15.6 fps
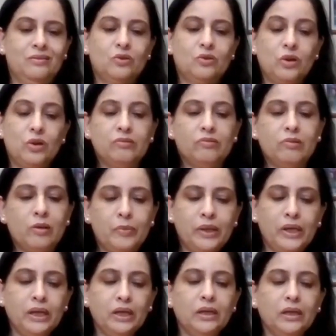So it will
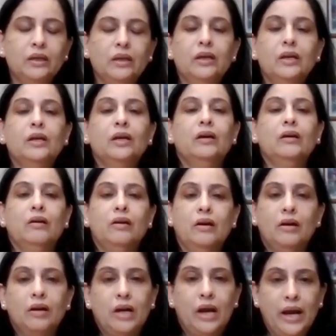be
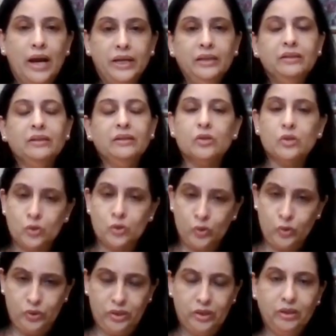Eine
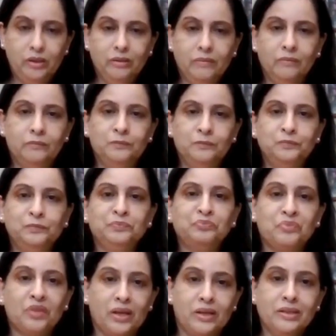Stunde
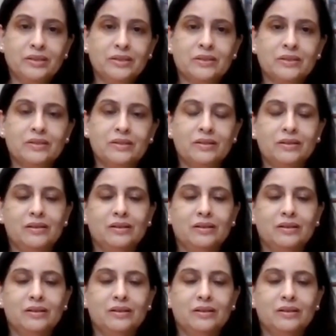ist